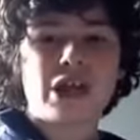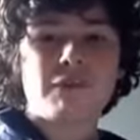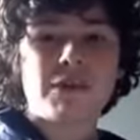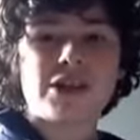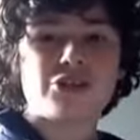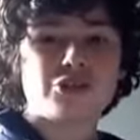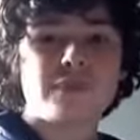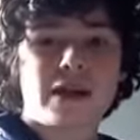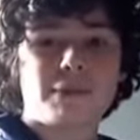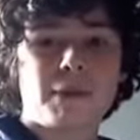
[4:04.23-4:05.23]
I really do
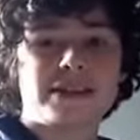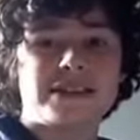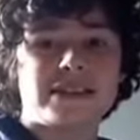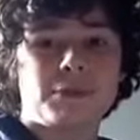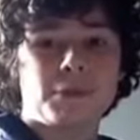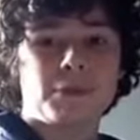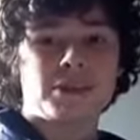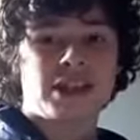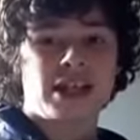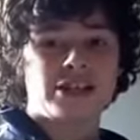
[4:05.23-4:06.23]
recommend
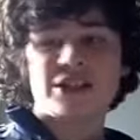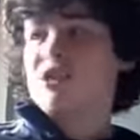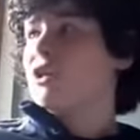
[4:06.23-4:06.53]
CBeebies Land.